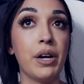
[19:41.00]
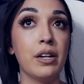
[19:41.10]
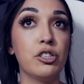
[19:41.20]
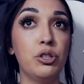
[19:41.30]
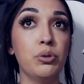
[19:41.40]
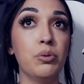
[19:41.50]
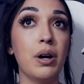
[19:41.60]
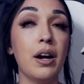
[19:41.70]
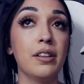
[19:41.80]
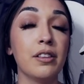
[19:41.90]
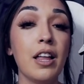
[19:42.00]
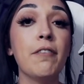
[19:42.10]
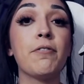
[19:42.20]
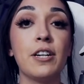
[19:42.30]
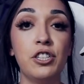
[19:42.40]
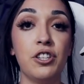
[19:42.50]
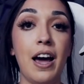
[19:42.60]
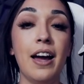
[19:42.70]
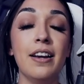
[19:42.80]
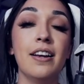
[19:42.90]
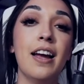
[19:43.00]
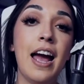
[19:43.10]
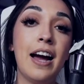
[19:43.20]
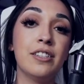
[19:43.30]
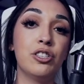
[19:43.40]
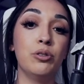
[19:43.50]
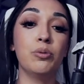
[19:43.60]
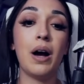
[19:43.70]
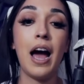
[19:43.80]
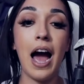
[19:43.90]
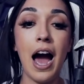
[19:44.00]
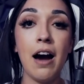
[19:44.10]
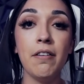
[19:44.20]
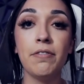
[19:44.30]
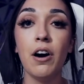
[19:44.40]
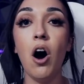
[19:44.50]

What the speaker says: to leverage that and to have